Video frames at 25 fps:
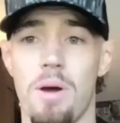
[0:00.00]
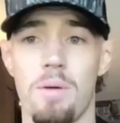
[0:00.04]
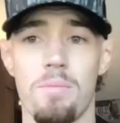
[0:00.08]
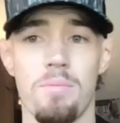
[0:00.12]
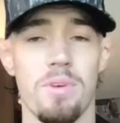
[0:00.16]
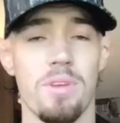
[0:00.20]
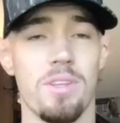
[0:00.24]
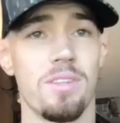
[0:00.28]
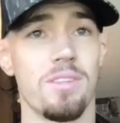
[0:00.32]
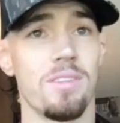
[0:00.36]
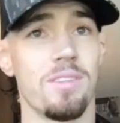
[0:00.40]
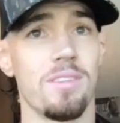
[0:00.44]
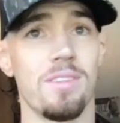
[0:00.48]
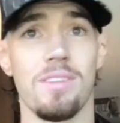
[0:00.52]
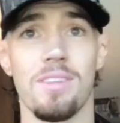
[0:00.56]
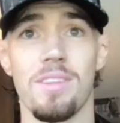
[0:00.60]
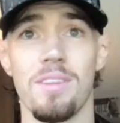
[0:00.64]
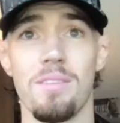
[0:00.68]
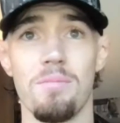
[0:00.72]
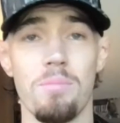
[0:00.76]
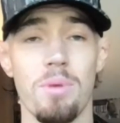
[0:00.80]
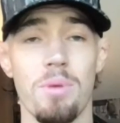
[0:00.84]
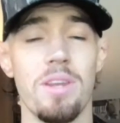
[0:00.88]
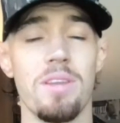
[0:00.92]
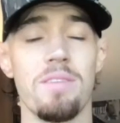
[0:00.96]
man,
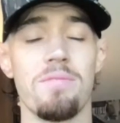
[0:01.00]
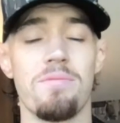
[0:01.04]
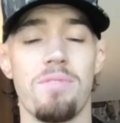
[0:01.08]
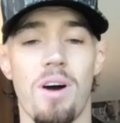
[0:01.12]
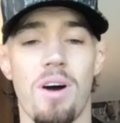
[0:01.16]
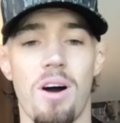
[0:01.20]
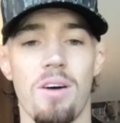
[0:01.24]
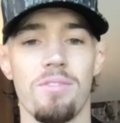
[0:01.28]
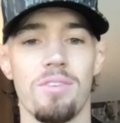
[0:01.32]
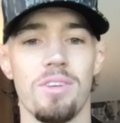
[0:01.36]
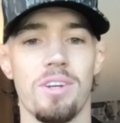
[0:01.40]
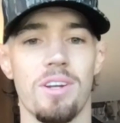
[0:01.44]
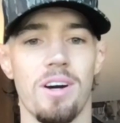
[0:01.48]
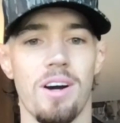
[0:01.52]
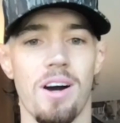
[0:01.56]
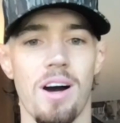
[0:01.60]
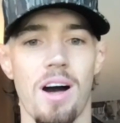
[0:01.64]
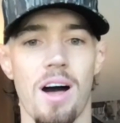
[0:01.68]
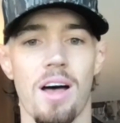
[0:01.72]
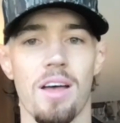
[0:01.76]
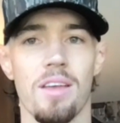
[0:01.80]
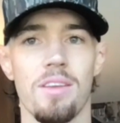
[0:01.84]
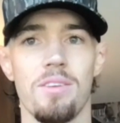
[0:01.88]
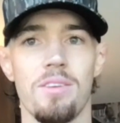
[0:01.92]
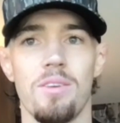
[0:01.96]
been evolving a
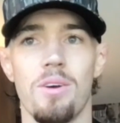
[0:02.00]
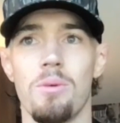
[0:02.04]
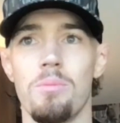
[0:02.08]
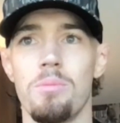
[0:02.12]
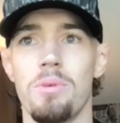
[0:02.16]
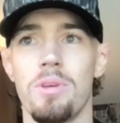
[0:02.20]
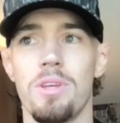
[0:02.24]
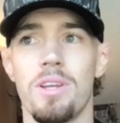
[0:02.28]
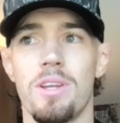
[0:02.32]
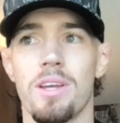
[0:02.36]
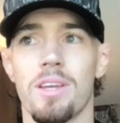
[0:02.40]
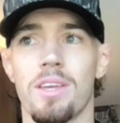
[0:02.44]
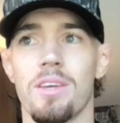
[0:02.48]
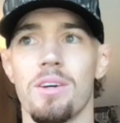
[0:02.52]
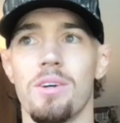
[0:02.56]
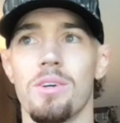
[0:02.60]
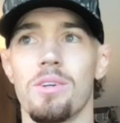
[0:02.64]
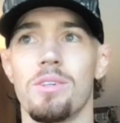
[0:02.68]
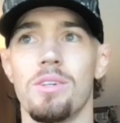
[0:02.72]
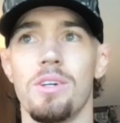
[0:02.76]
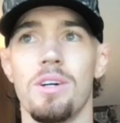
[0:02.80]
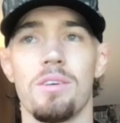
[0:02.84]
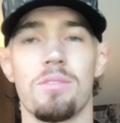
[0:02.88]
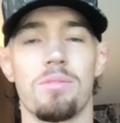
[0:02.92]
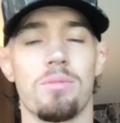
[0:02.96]
lot. Being at
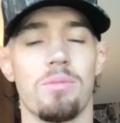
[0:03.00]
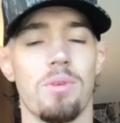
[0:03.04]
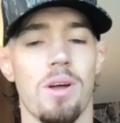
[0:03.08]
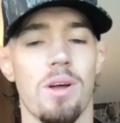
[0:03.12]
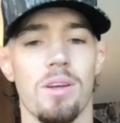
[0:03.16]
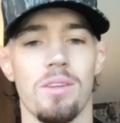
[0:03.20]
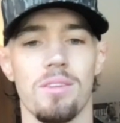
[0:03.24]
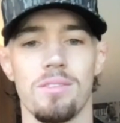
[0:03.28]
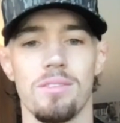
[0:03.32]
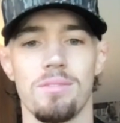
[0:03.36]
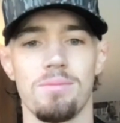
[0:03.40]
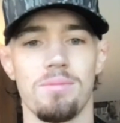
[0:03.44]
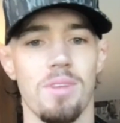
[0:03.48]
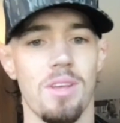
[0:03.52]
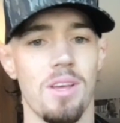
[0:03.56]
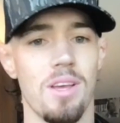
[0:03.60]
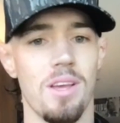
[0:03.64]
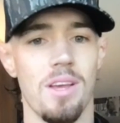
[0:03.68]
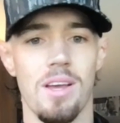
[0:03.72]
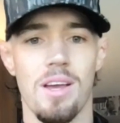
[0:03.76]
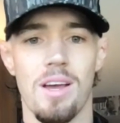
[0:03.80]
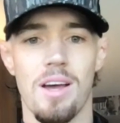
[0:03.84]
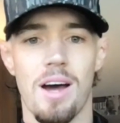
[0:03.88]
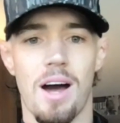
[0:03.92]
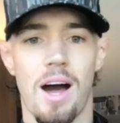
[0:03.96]
Killcliff around
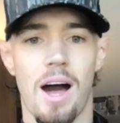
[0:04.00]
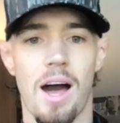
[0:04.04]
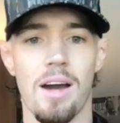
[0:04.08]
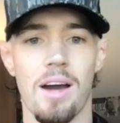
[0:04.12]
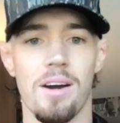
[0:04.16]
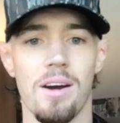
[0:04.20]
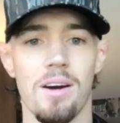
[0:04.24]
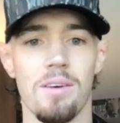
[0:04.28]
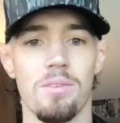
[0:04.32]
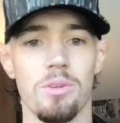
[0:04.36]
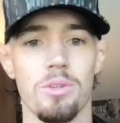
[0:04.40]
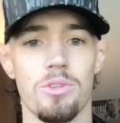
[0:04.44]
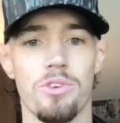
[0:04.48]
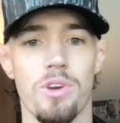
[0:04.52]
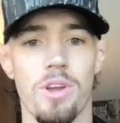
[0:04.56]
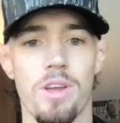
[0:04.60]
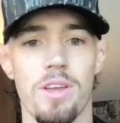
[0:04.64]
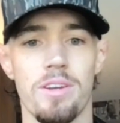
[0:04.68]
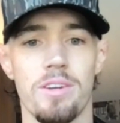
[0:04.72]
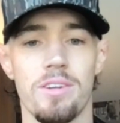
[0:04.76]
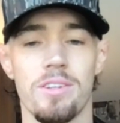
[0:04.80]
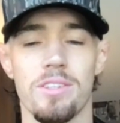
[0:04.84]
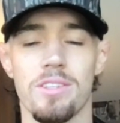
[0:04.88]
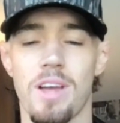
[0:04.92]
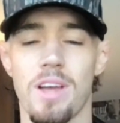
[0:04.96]
high level
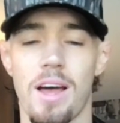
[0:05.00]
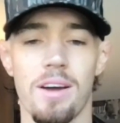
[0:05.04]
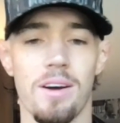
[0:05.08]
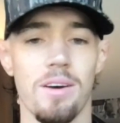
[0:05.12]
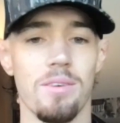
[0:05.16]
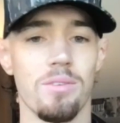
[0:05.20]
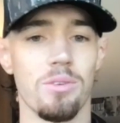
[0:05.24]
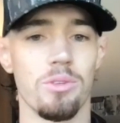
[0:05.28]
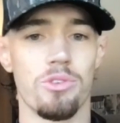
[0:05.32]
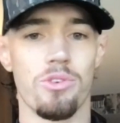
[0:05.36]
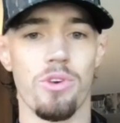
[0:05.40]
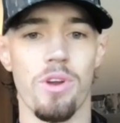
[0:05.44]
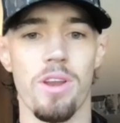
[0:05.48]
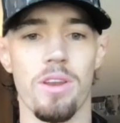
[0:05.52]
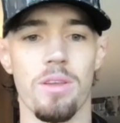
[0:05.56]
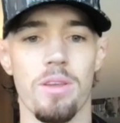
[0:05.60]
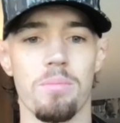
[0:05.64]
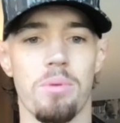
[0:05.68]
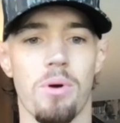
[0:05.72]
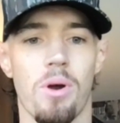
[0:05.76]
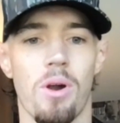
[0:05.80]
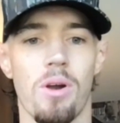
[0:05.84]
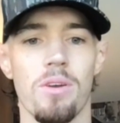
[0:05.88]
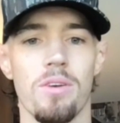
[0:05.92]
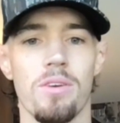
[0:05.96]
trainers, high level training
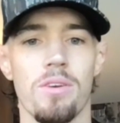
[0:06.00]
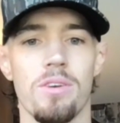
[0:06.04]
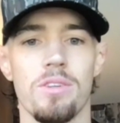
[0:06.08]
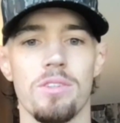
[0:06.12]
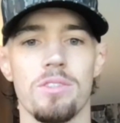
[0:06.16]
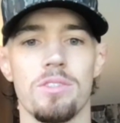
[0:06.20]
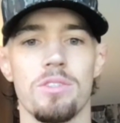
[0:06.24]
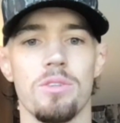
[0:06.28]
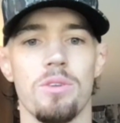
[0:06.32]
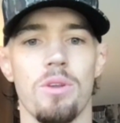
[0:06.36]
partners.